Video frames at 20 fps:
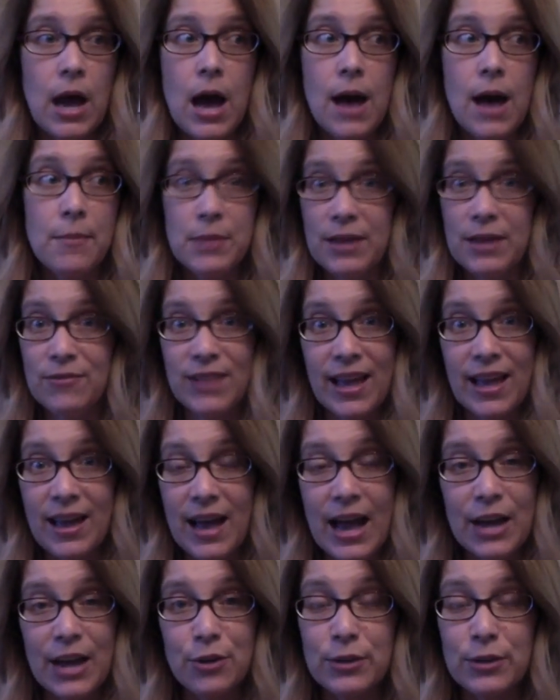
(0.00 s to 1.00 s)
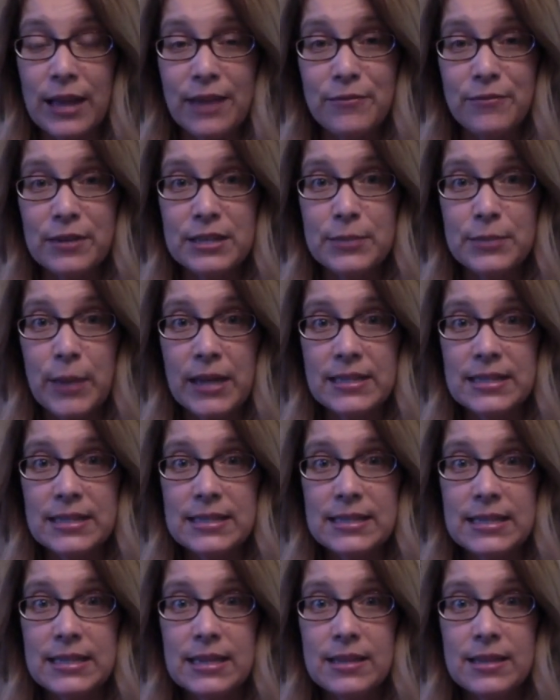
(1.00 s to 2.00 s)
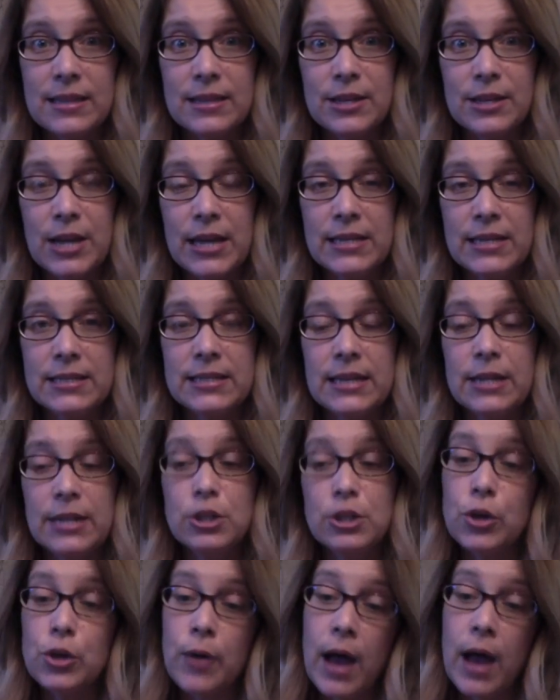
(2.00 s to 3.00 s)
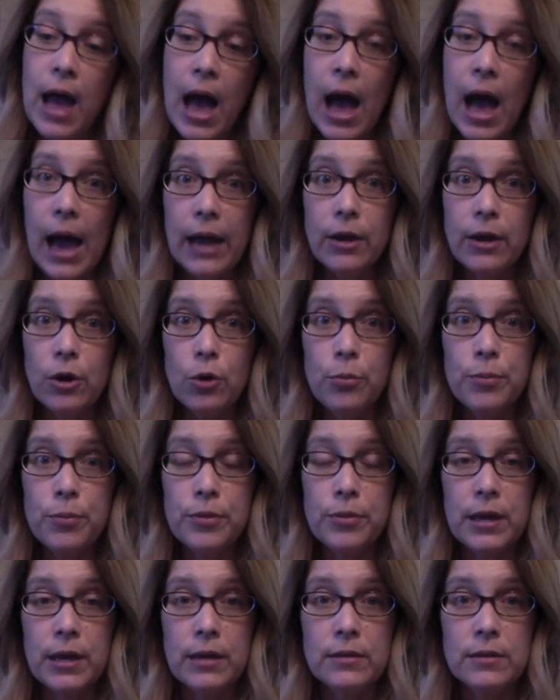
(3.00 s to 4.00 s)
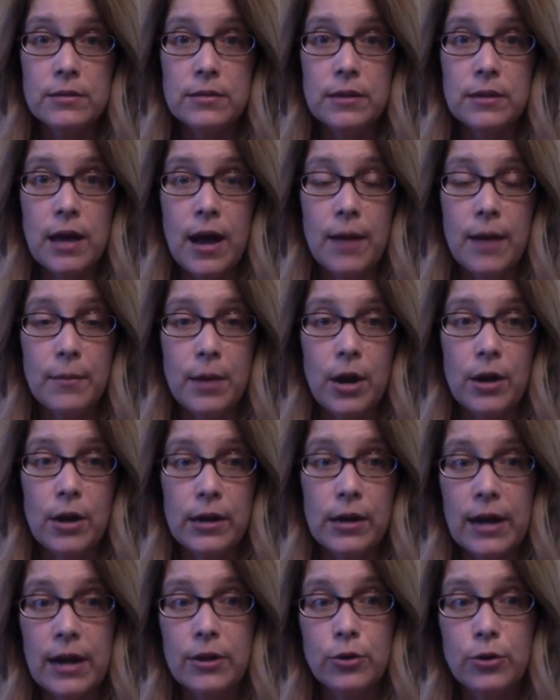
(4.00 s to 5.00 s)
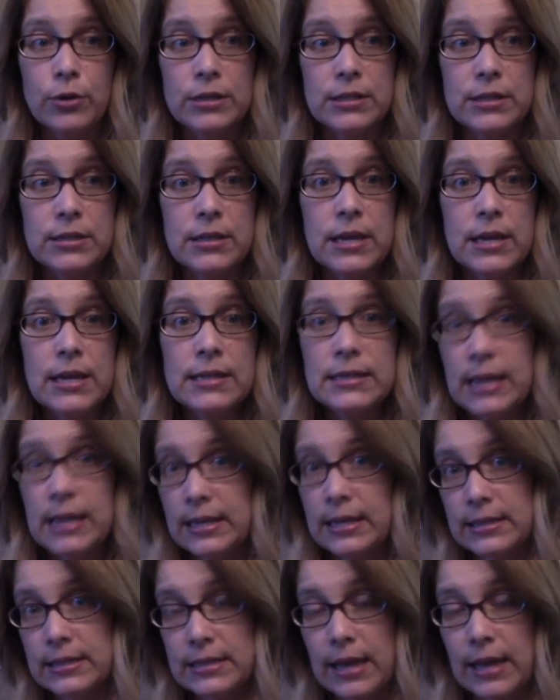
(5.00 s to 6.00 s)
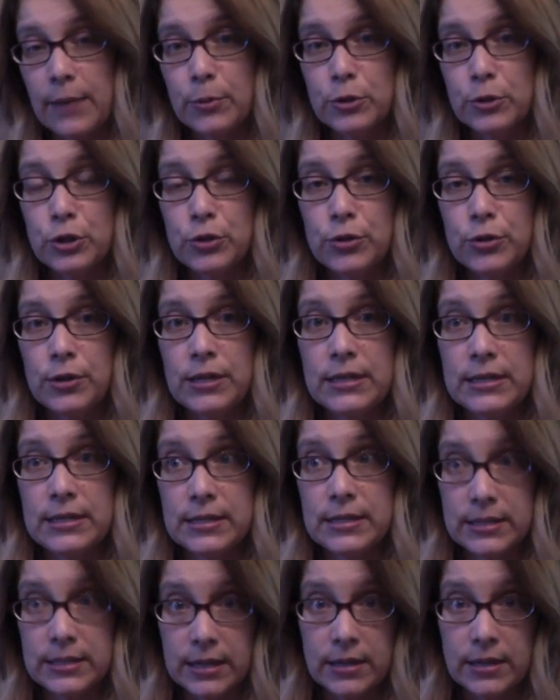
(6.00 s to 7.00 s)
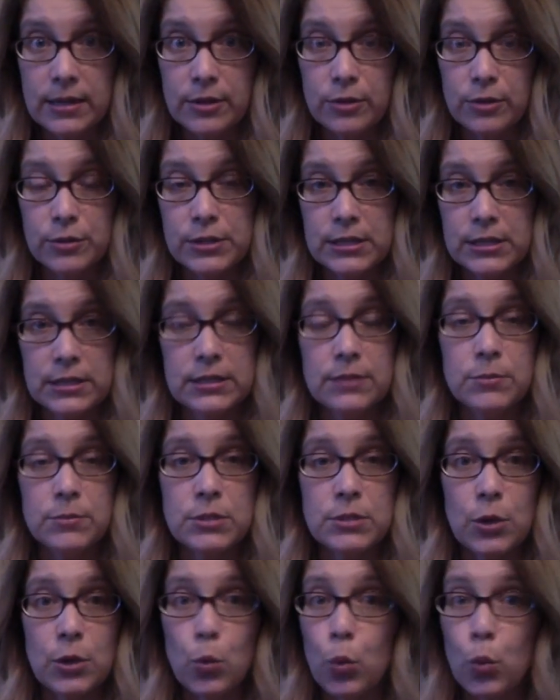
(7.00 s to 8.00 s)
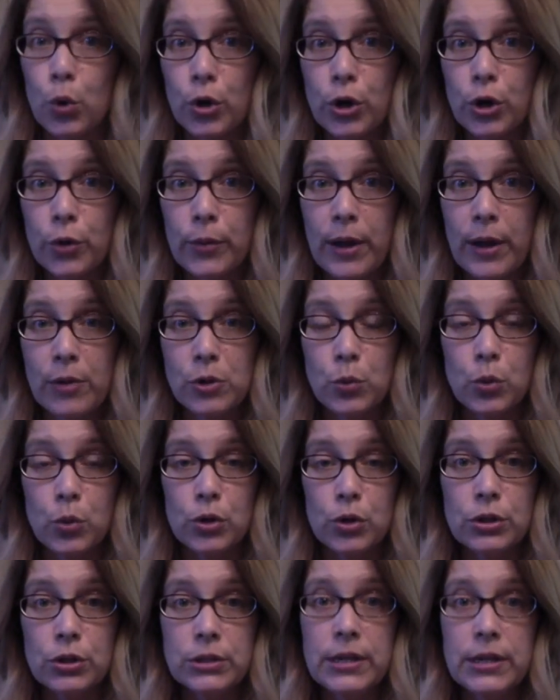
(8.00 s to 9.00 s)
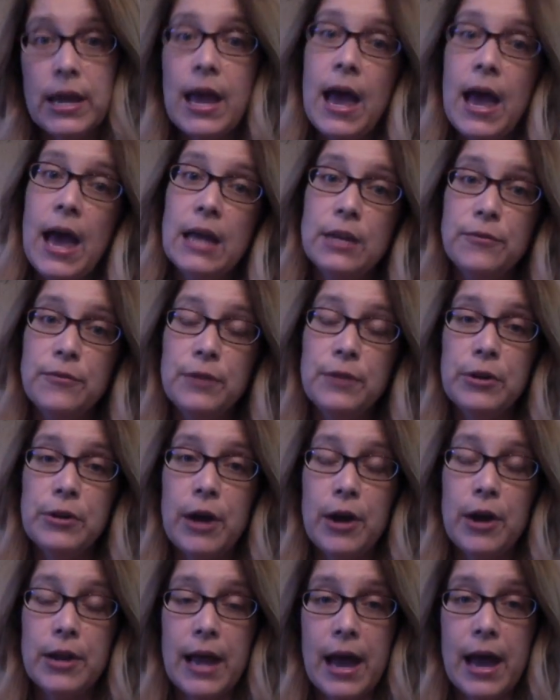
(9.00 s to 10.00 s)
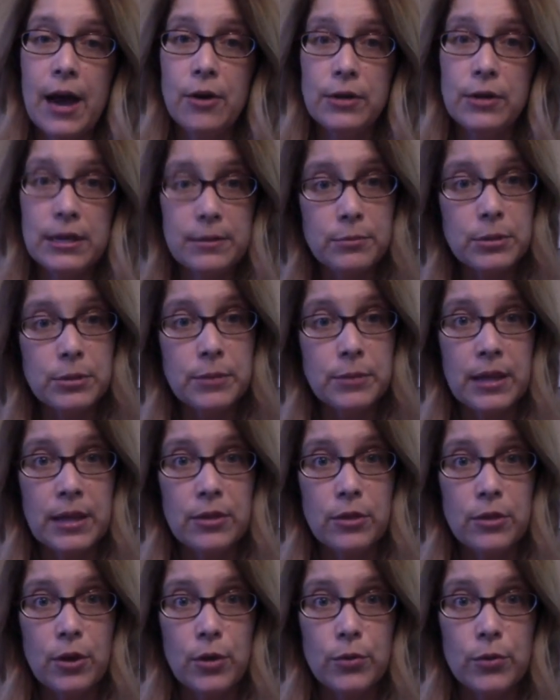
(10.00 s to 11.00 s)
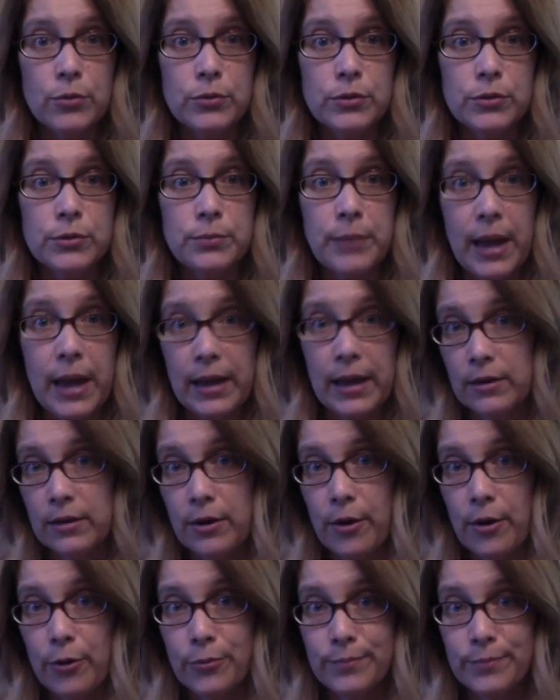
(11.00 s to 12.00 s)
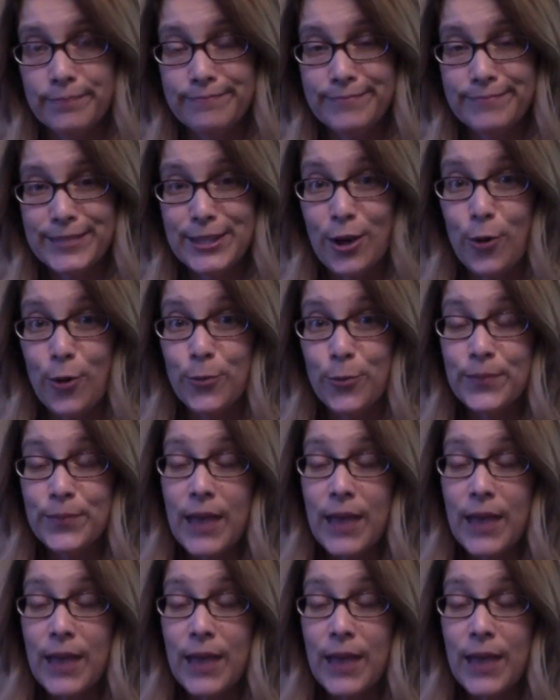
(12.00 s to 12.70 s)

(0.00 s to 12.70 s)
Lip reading: They have higher life expectancy than the United States. So I hope that our Congress takes this opportunity to study those systems that work around the world and to figure out how to implement those back at home. So